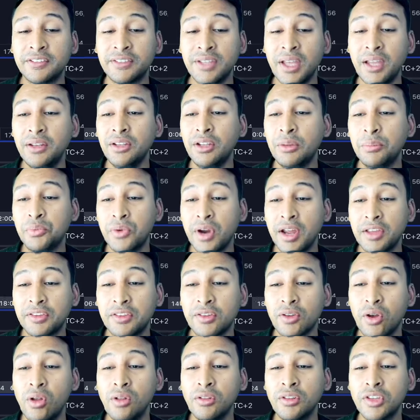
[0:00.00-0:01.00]
then the price is
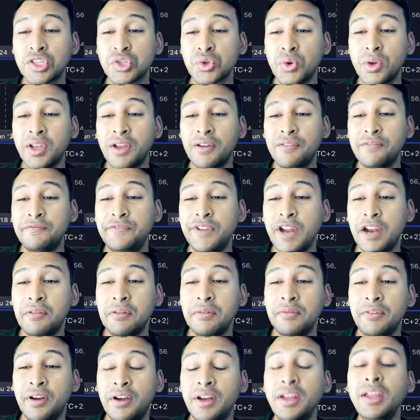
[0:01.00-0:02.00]
also showing a very,
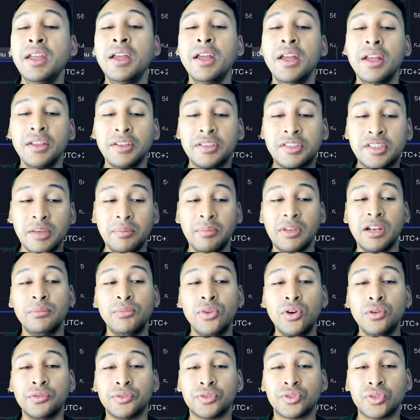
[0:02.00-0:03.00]
very similar
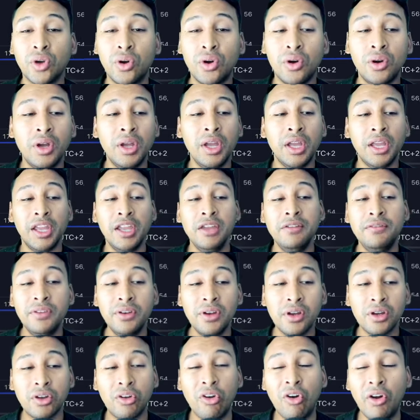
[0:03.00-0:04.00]
move. So even
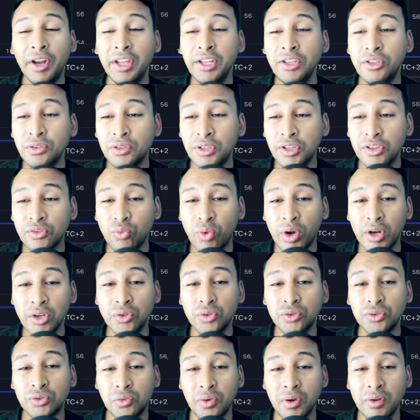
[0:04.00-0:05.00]
according to this
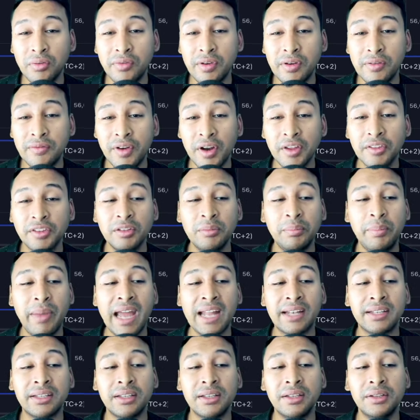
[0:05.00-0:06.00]
1-2-3 reversal
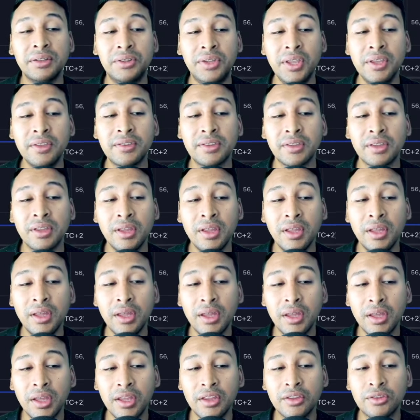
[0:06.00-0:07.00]
pattern, this
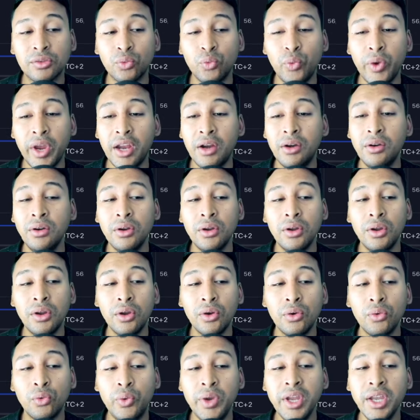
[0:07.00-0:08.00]
is where
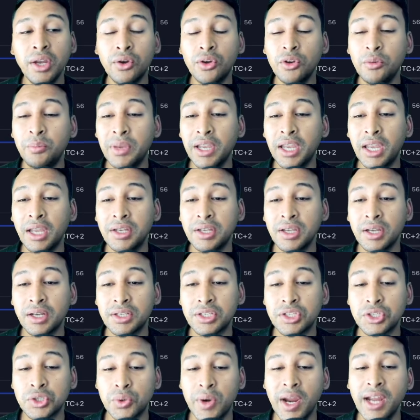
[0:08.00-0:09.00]
we could be getting
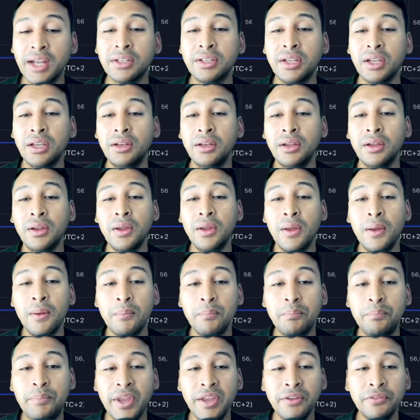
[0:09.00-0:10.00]
attracted
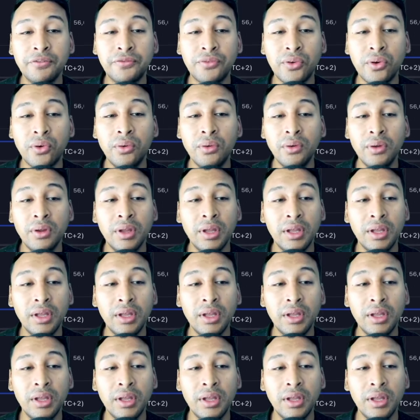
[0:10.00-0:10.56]
before